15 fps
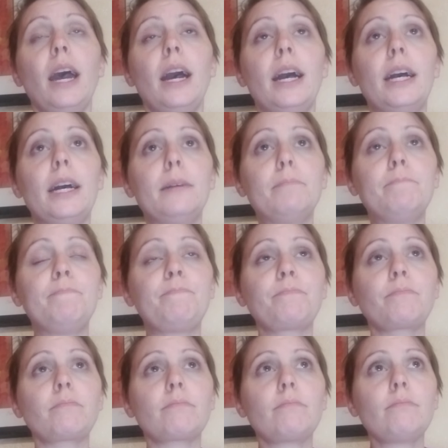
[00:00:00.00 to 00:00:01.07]
Um,
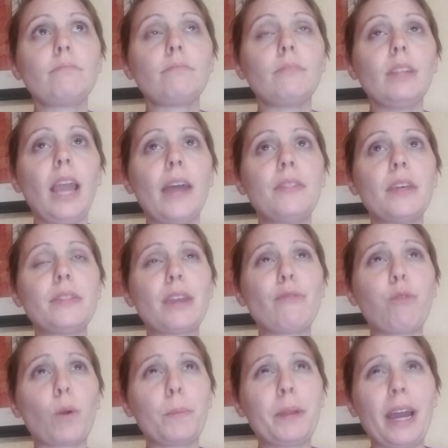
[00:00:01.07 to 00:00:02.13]
and then they
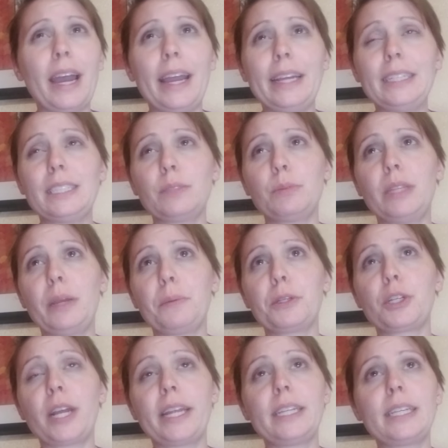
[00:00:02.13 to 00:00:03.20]
formed ice when they were
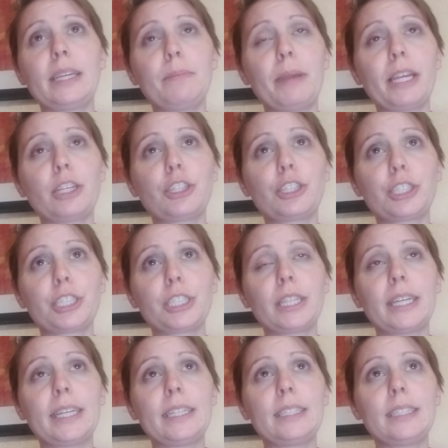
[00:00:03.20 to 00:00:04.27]
trying to make sure
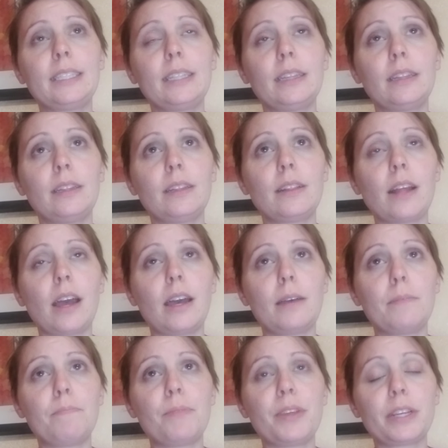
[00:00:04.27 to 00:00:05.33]
that
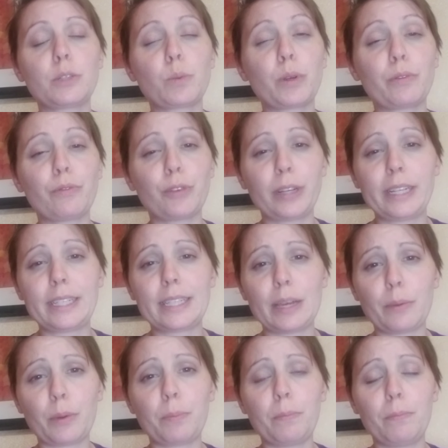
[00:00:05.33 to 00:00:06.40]
um, things wouldn't freeze. They
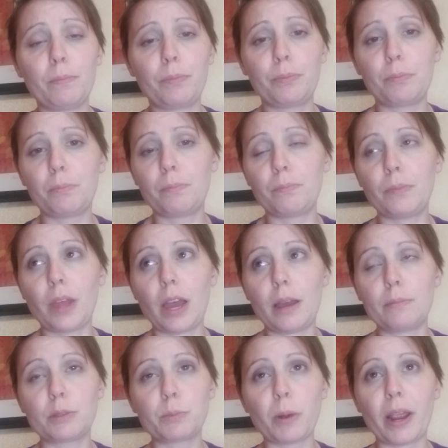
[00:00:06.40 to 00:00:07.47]
were
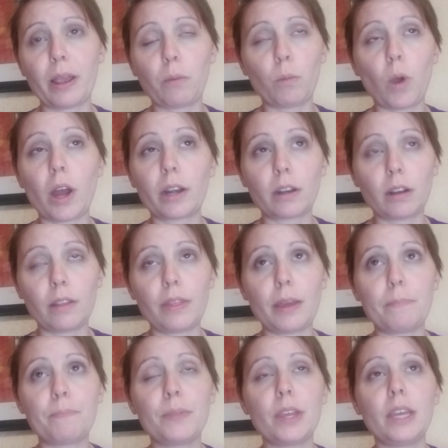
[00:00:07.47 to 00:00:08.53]
um, spraying water on
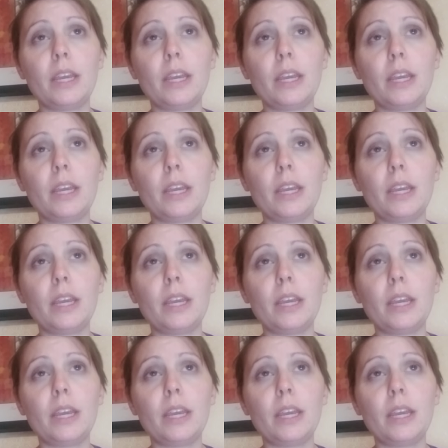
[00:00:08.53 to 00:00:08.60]
them.